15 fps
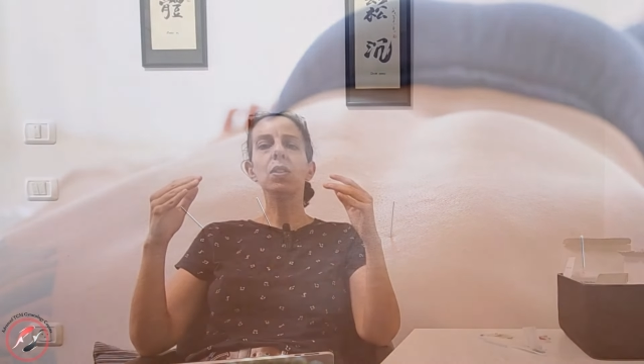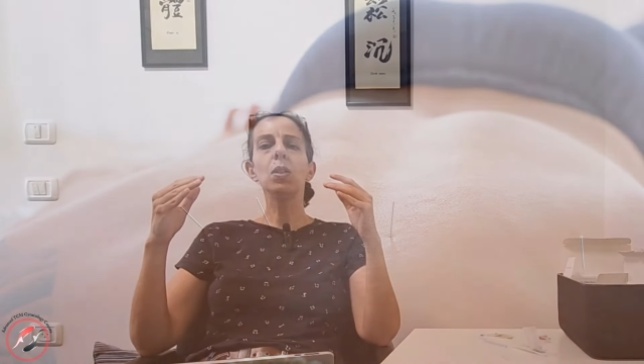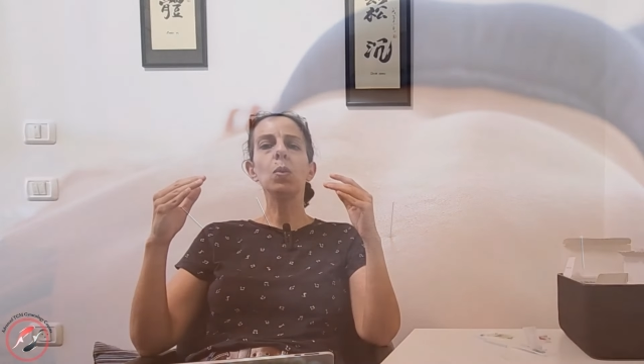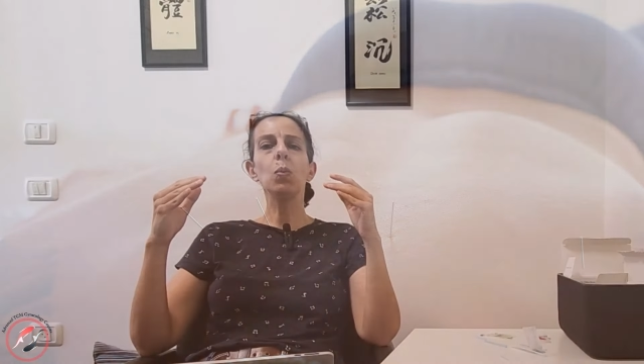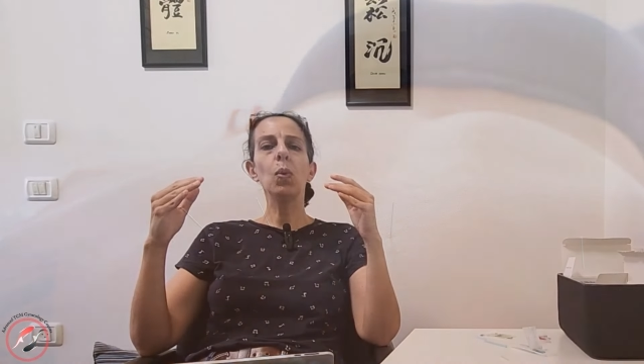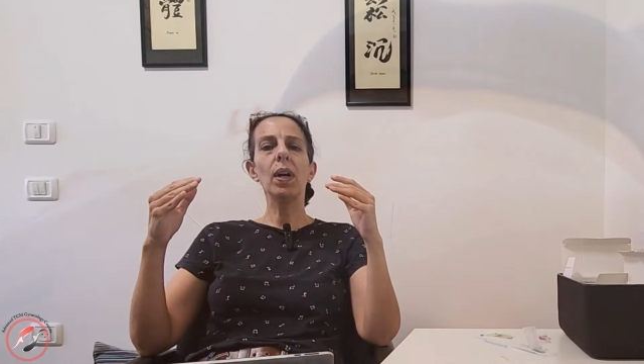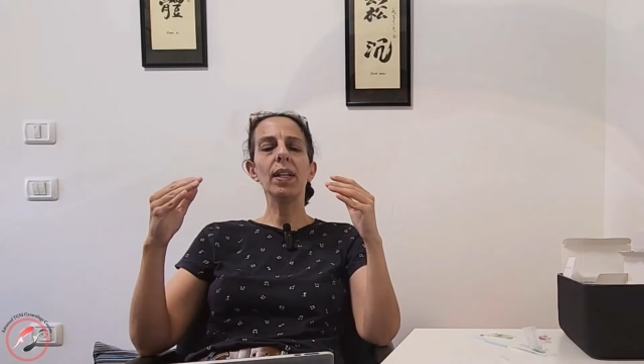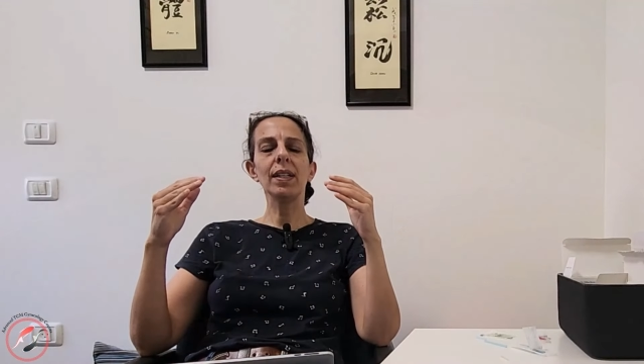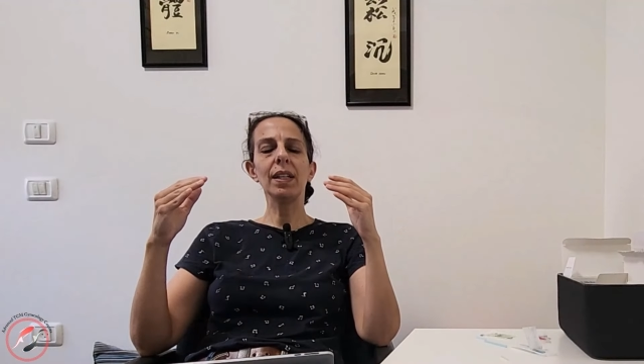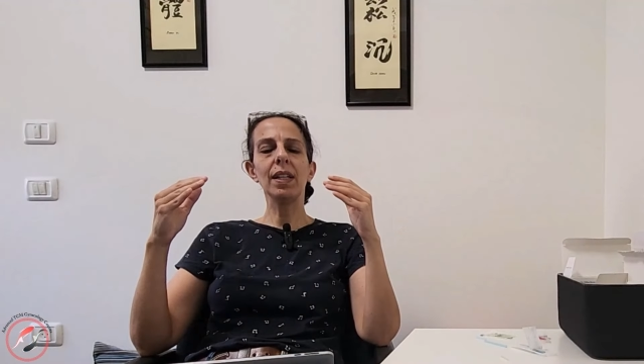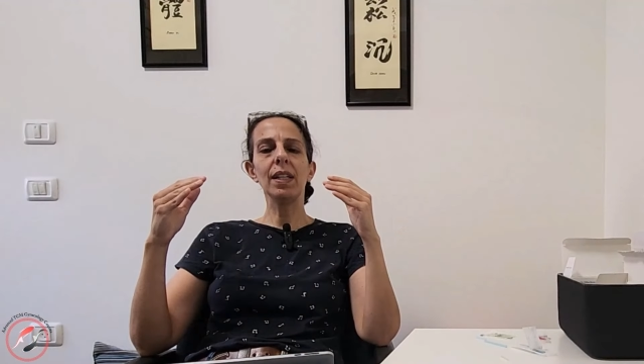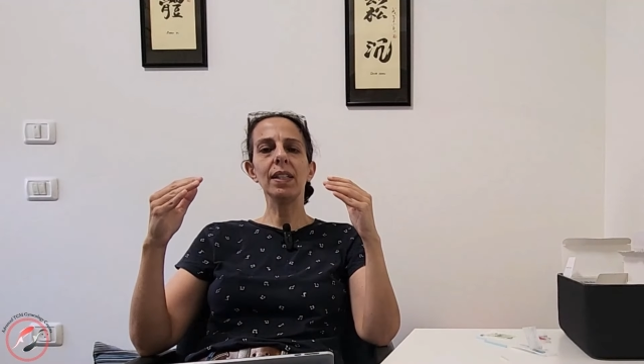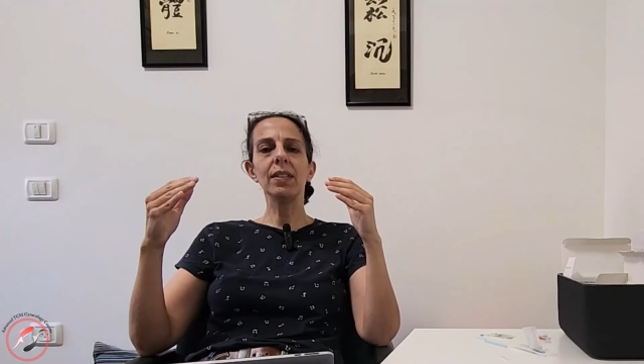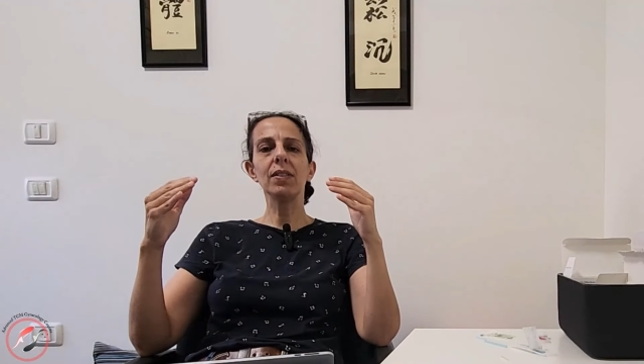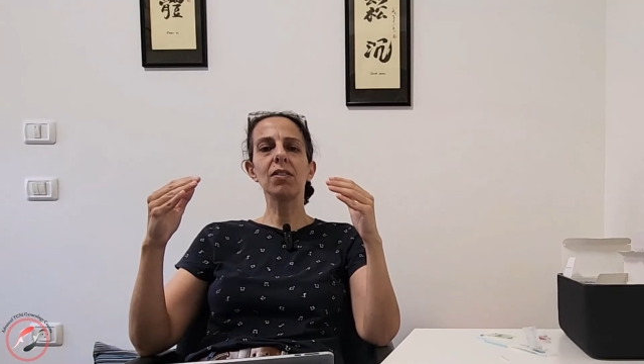one
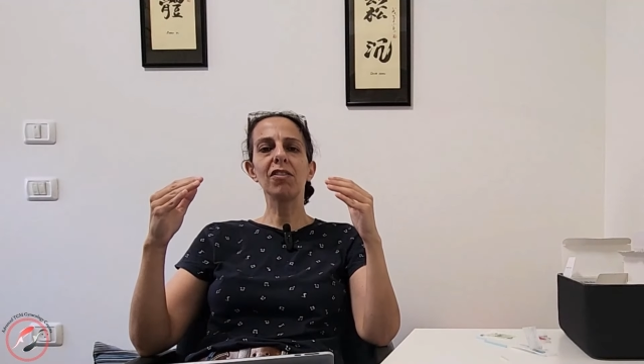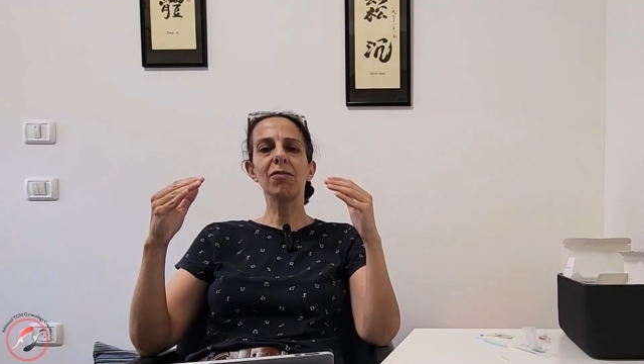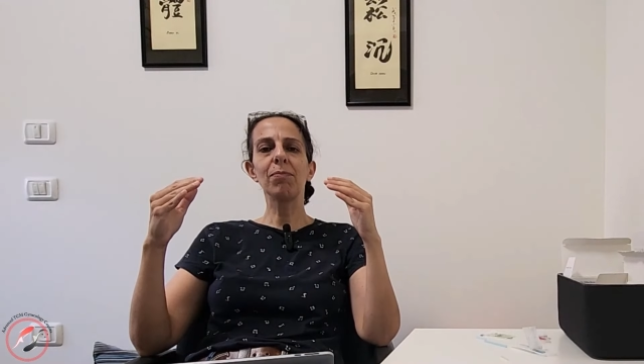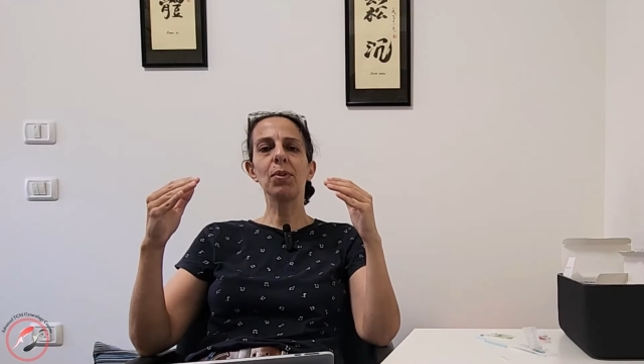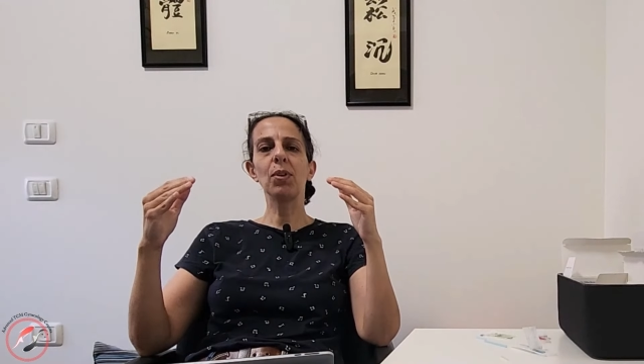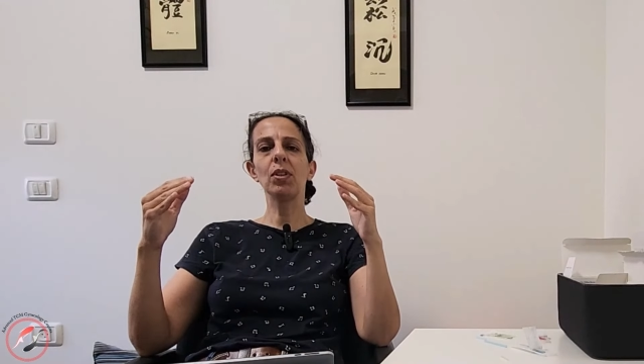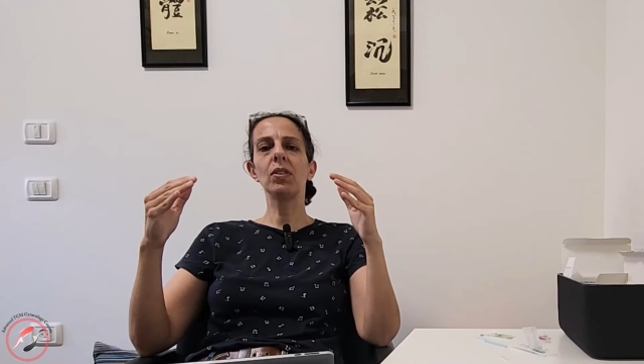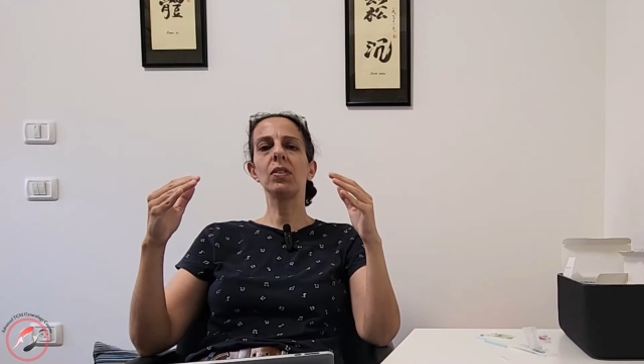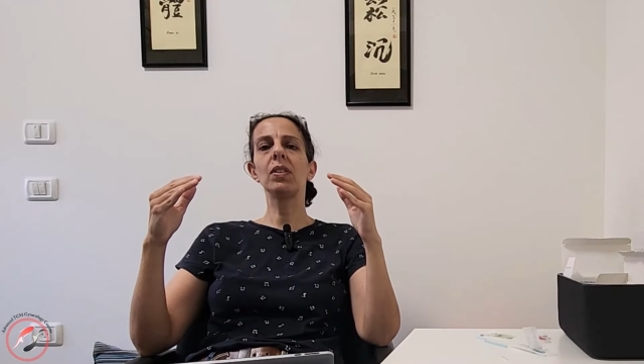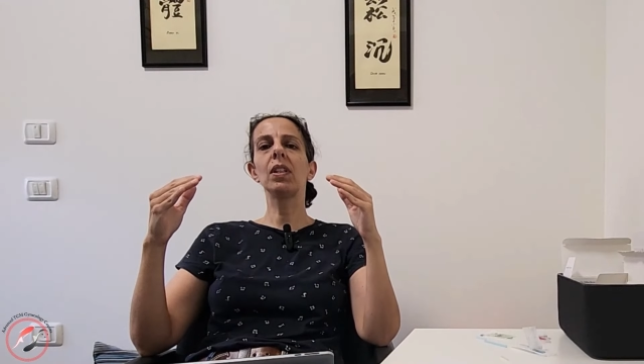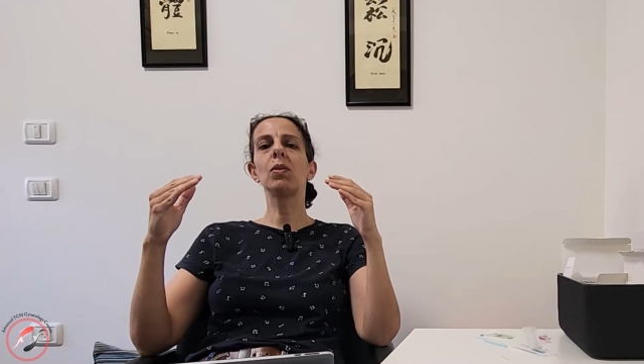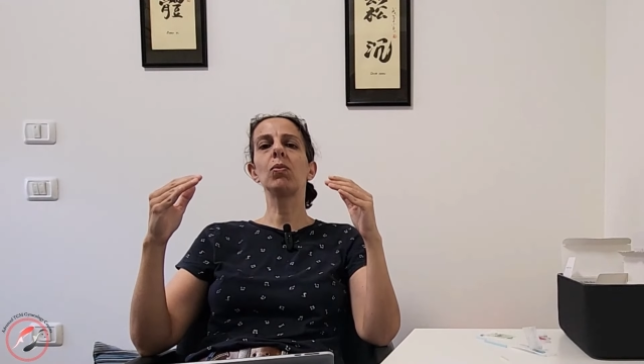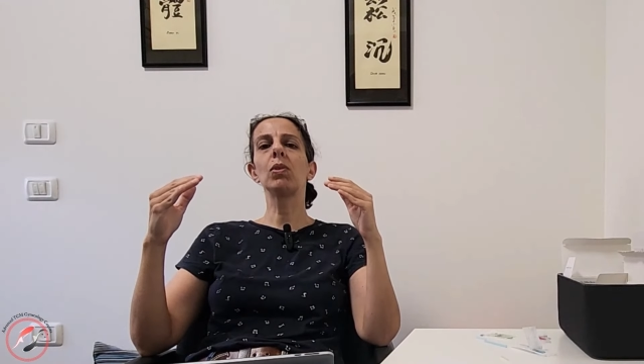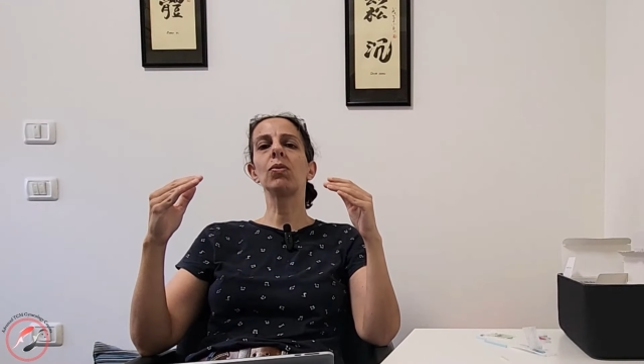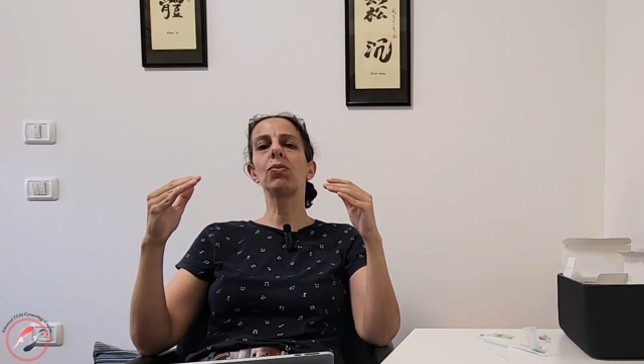list of points that will